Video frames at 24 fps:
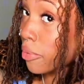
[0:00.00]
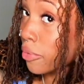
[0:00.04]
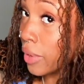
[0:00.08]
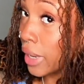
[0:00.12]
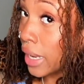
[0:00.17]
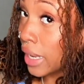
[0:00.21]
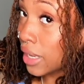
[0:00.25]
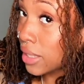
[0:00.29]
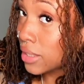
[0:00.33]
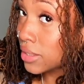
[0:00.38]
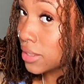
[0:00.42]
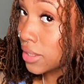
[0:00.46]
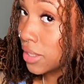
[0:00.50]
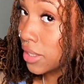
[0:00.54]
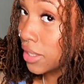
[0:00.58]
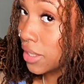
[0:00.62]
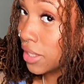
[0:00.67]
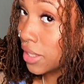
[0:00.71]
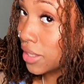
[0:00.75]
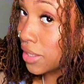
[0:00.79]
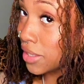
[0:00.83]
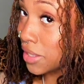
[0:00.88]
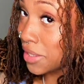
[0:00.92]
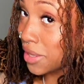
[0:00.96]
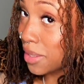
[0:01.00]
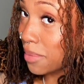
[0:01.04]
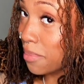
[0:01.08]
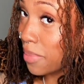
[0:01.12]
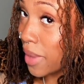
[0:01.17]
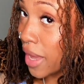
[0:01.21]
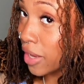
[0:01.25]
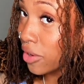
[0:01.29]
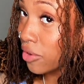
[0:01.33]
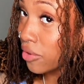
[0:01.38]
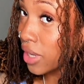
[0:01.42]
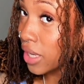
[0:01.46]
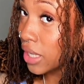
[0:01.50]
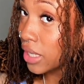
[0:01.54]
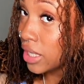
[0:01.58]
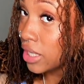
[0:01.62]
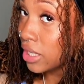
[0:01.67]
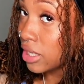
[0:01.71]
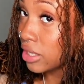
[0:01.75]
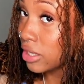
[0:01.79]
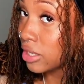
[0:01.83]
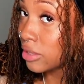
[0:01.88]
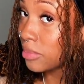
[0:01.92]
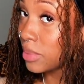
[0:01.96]
braids in in the back right
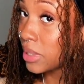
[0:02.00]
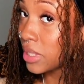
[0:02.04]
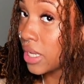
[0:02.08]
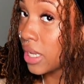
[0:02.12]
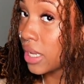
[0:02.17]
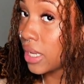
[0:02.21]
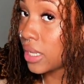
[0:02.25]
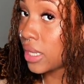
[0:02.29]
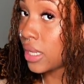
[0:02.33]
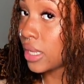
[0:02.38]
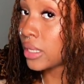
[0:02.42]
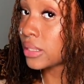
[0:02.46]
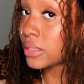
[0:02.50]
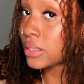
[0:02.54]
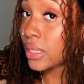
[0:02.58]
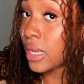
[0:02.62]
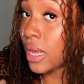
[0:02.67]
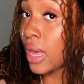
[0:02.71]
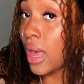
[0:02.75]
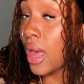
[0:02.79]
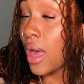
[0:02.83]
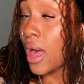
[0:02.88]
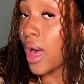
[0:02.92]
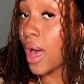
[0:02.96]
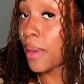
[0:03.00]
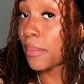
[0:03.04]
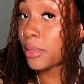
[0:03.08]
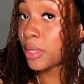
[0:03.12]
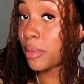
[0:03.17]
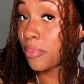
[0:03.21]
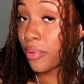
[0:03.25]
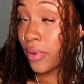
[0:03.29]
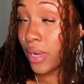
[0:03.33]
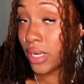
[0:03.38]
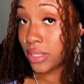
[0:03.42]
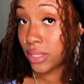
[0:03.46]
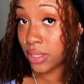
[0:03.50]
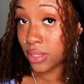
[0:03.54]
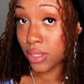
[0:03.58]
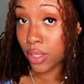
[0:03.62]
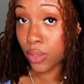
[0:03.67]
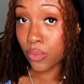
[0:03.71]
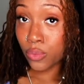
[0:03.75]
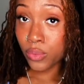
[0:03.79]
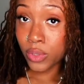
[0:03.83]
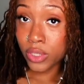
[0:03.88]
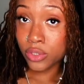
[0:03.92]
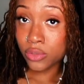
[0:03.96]
here because I'm in the process
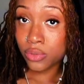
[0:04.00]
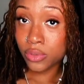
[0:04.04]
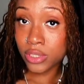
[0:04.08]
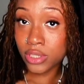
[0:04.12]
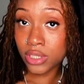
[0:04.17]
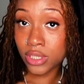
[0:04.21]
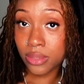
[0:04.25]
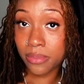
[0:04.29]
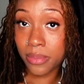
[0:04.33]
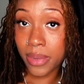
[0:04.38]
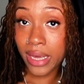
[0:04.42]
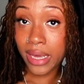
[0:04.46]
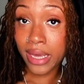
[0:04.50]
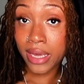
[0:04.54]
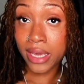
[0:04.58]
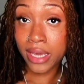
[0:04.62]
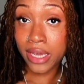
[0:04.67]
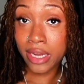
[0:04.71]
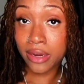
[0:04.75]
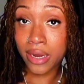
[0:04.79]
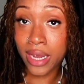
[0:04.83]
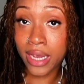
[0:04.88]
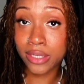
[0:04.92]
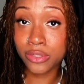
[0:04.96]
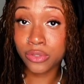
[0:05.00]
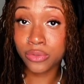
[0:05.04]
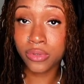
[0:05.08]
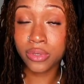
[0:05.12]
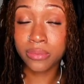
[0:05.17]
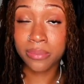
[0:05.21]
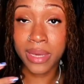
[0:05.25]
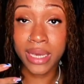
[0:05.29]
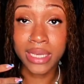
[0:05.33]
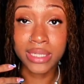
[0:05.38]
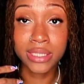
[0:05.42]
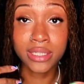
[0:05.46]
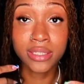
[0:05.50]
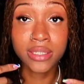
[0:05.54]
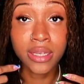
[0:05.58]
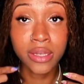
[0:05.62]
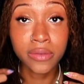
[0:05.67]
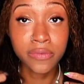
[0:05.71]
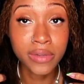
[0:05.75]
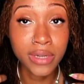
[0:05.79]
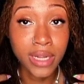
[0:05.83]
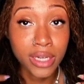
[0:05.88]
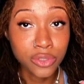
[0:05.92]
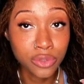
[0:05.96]
of retwisting my hair. I do it
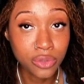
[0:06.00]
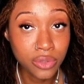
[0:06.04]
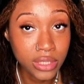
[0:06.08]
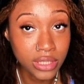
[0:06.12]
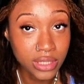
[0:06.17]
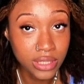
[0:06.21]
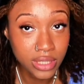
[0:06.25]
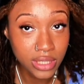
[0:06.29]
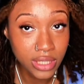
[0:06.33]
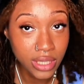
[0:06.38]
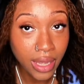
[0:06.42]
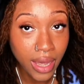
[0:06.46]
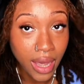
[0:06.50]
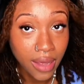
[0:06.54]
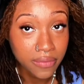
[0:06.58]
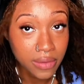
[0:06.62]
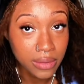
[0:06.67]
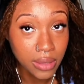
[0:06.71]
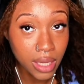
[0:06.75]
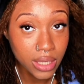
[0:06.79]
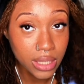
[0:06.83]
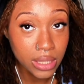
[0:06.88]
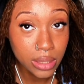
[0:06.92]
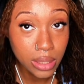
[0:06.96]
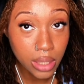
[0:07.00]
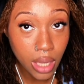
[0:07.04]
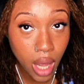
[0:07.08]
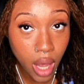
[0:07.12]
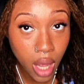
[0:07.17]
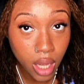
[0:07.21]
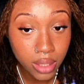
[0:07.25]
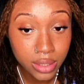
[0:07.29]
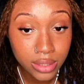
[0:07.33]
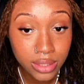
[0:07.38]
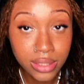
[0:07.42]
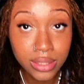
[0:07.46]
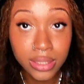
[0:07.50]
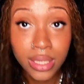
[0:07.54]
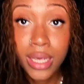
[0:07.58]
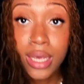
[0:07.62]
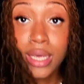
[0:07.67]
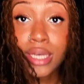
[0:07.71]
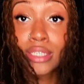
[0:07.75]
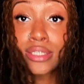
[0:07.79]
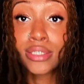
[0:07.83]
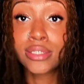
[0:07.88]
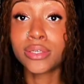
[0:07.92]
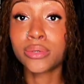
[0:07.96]
myself and as you can see, I have a lot of locks.
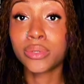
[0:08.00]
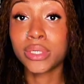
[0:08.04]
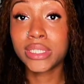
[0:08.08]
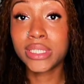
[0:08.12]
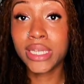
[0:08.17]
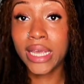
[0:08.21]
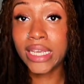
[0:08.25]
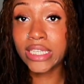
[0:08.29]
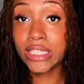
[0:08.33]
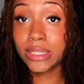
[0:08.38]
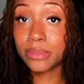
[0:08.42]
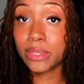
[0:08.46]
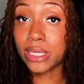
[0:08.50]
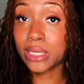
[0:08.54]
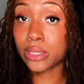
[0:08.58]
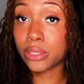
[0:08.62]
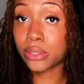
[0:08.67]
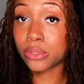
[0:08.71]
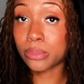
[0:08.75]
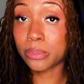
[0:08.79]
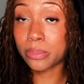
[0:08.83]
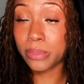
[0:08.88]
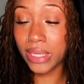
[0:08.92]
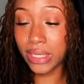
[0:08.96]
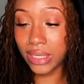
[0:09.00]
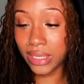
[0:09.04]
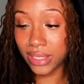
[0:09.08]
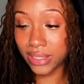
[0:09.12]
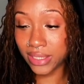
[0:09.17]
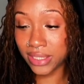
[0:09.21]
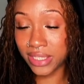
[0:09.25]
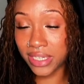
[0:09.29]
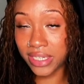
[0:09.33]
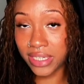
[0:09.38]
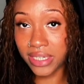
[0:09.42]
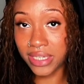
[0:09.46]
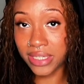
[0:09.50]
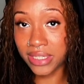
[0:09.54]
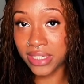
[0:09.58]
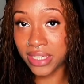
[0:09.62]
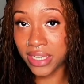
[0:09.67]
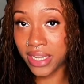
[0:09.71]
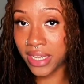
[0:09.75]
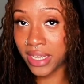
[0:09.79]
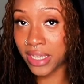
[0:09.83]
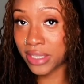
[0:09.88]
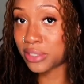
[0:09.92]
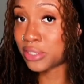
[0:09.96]
So it takes me a little minute to get it
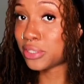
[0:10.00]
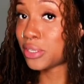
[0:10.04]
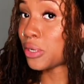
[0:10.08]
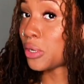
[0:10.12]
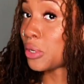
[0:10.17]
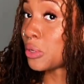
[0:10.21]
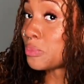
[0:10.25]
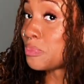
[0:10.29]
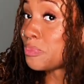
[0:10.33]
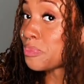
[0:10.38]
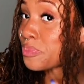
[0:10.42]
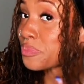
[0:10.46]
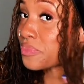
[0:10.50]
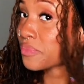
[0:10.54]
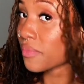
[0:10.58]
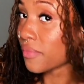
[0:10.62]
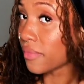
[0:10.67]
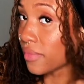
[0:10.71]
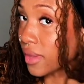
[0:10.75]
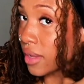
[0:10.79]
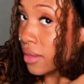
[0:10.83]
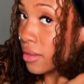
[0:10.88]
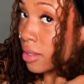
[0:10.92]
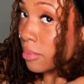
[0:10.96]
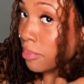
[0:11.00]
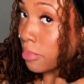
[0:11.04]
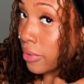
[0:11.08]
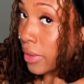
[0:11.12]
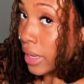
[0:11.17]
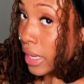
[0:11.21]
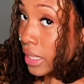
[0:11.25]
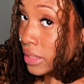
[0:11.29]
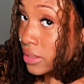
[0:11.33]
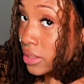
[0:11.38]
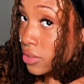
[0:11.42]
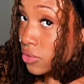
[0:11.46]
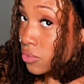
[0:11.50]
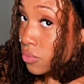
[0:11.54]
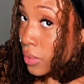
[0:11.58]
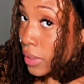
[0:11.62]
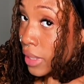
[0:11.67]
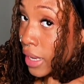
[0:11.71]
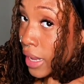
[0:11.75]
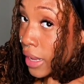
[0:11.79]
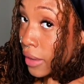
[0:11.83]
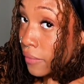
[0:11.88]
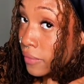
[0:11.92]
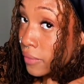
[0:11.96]
done. So the braids is what
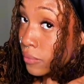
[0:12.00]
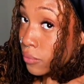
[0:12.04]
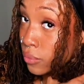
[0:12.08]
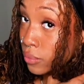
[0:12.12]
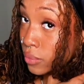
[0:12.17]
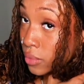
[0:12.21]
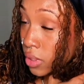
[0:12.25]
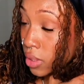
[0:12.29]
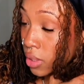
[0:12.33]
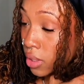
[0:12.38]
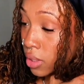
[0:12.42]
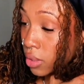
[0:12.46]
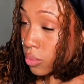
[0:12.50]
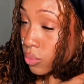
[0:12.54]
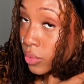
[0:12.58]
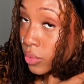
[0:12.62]
I've uh,